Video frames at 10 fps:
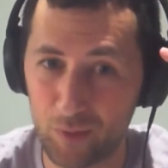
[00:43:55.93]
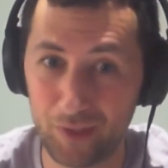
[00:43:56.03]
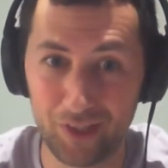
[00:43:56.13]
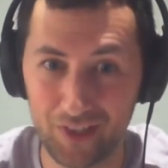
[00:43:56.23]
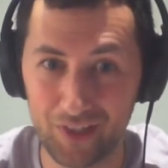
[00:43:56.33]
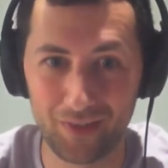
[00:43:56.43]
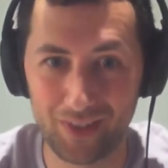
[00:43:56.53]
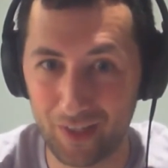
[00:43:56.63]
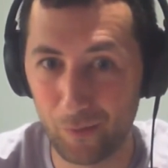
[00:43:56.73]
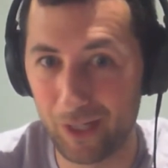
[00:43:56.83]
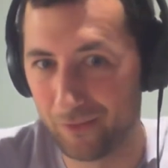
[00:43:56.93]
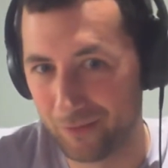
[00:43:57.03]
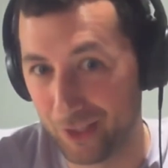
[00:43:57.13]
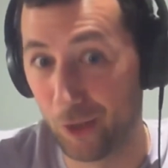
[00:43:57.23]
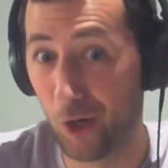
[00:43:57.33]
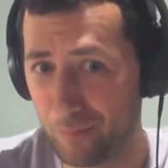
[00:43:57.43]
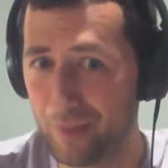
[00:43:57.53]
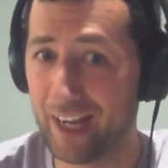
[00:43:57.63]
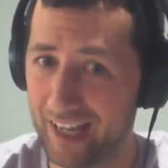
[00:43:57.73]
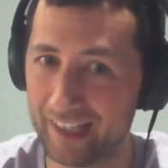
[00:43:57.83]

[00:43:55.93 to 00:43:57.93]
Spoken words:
When you hear someone say, well, on my A